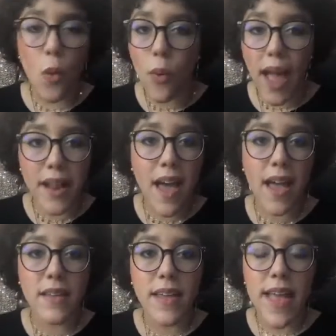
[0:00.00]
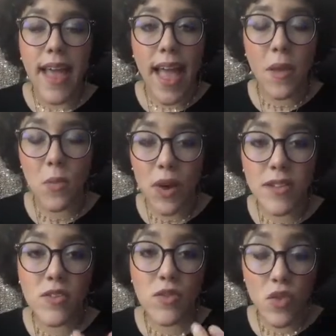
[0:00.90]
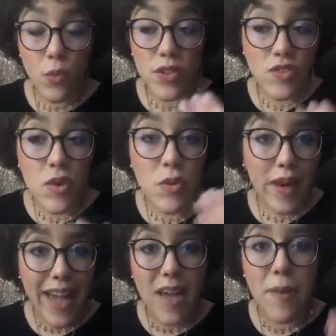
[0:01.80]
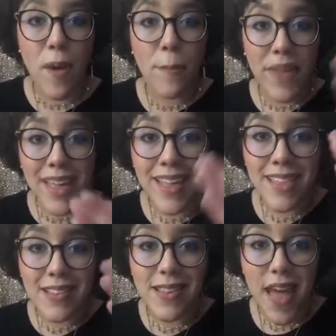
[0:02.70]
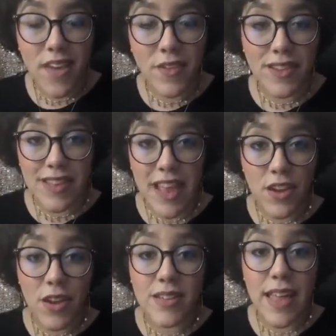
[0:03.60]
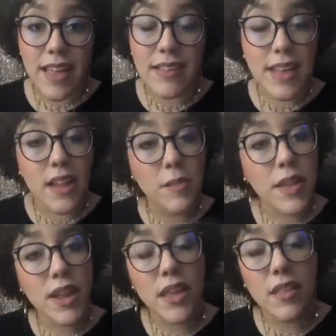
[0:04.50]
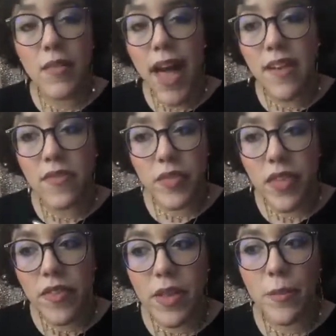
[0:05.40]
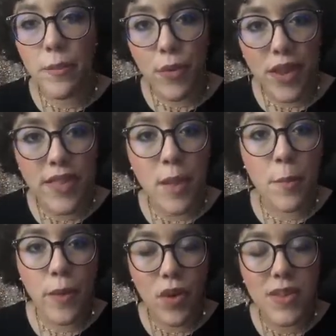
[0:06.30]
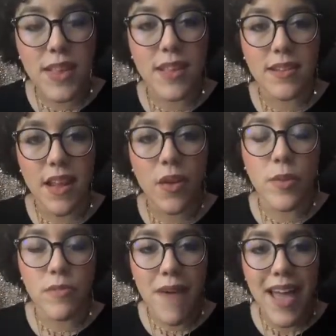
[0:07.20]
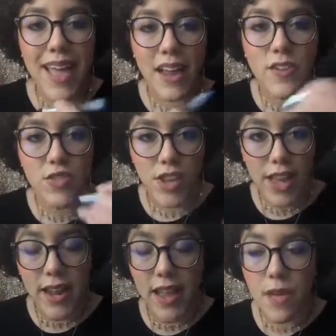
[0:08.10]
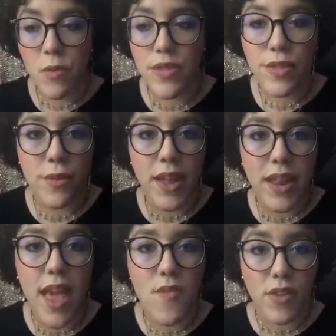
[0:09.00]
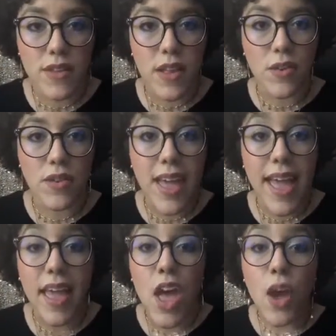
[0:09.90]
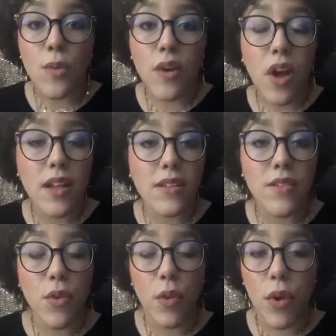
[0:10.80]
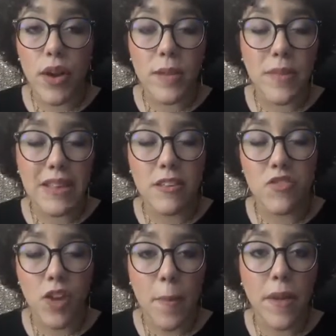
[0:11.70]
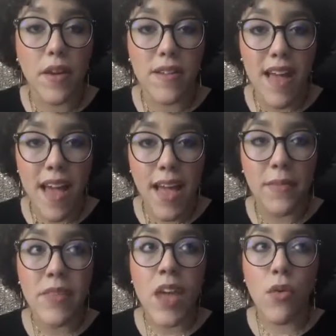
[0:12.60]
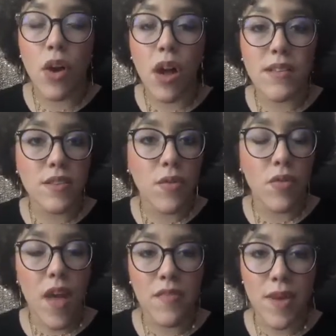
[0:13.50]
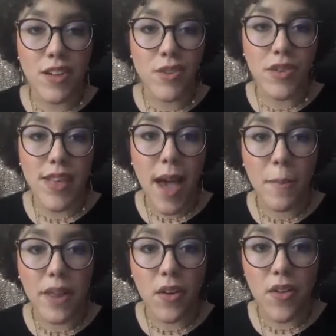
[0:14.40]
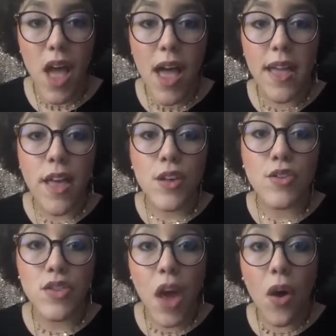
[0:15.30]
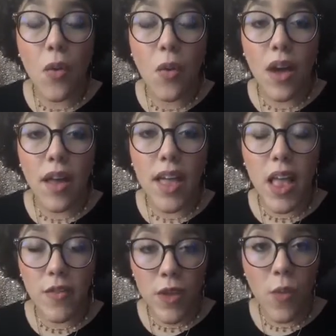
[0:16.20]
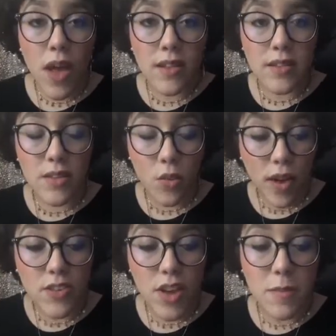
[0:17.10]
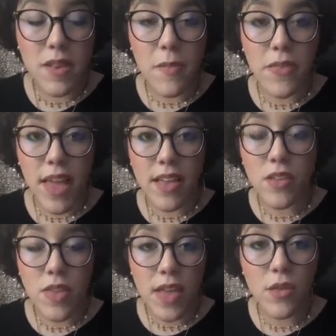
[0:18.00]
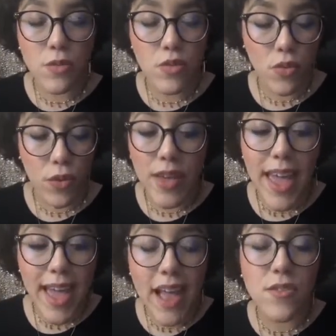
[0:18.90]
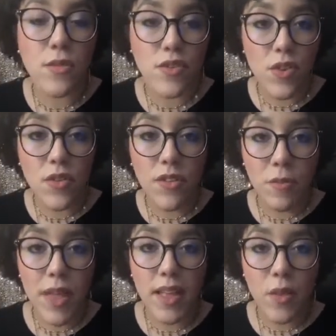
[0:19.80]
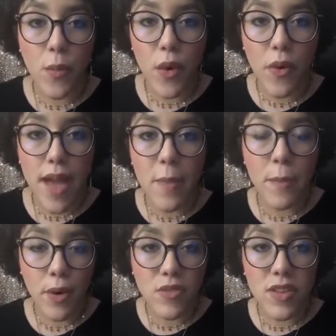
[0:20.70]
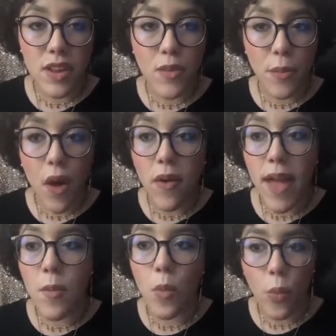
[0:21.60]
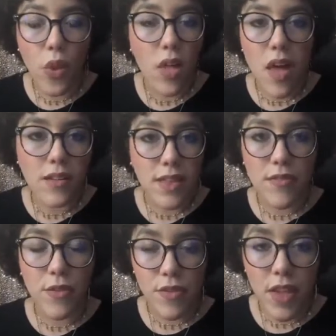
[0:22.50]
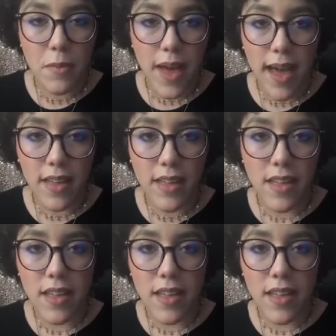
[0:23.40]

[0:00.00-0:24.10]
Why not? And what's so great about being in this live container is, like I said at the beginning of the live, living, breathing, pulsing container with my energy in it. I'm with you in it every single day, regardless if a recorded piece is dropping or not, regardless if a live module is happening or not. So if you want to workshop something that you create as a result of being in the program, post it in the program, we'll all give you feedback.